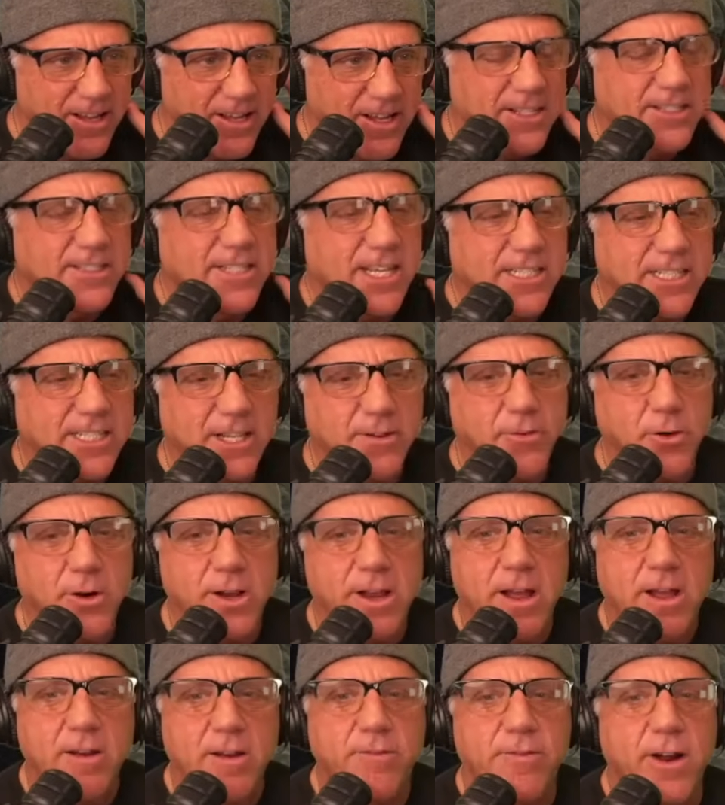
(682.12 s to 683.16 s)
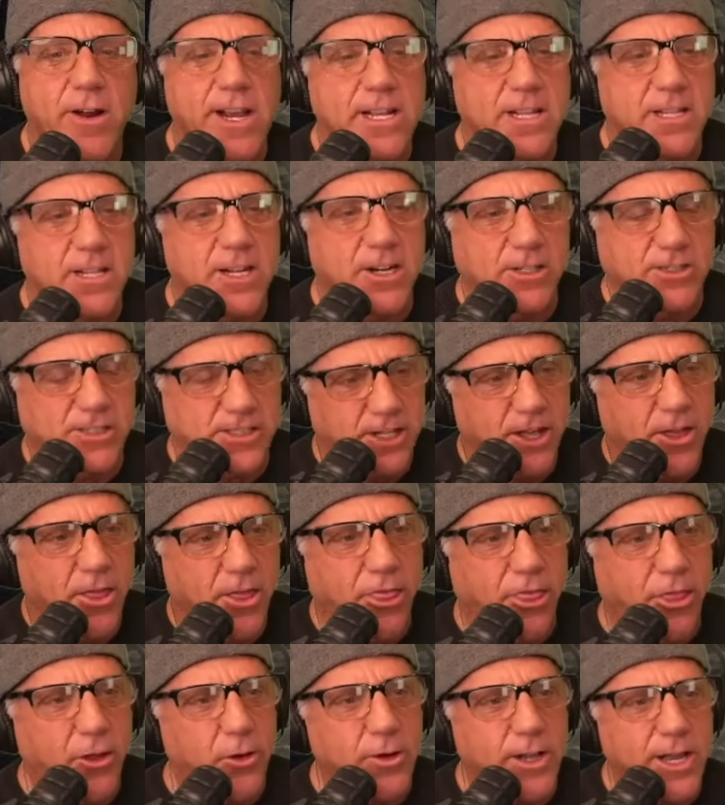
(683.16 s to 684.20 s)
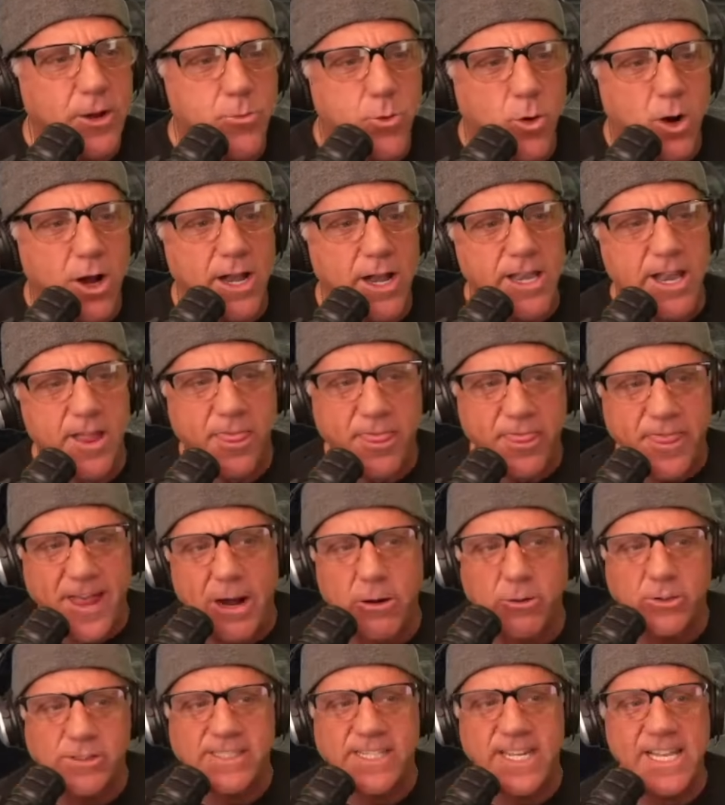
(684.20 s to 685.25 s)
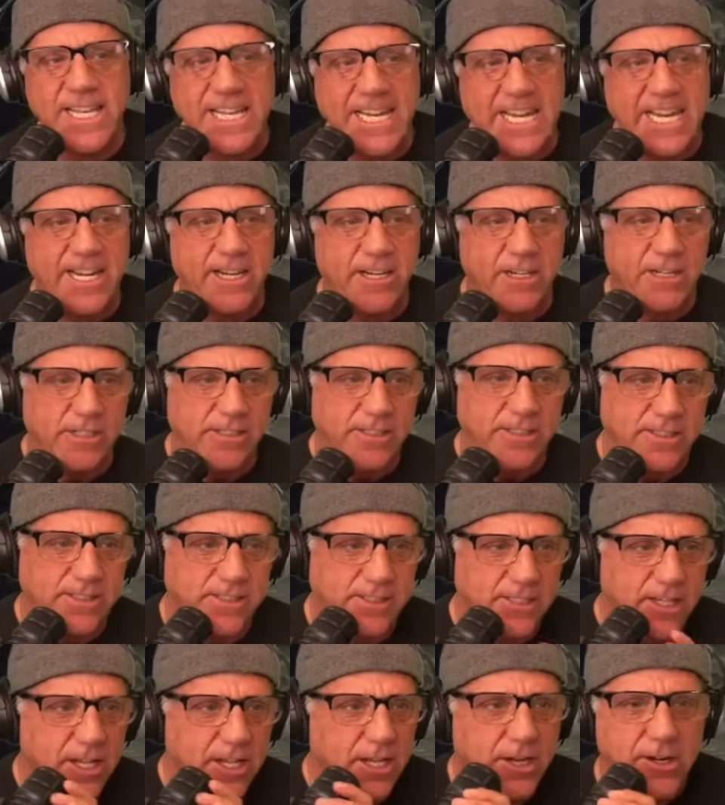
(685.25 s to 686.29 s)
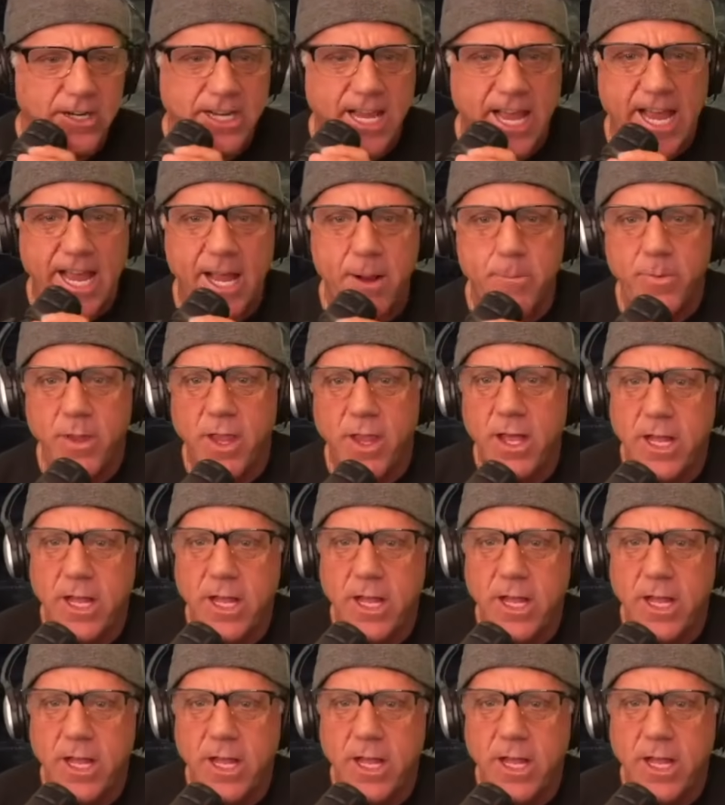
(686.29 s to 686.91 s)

64, very close. 31,000 years. Okay?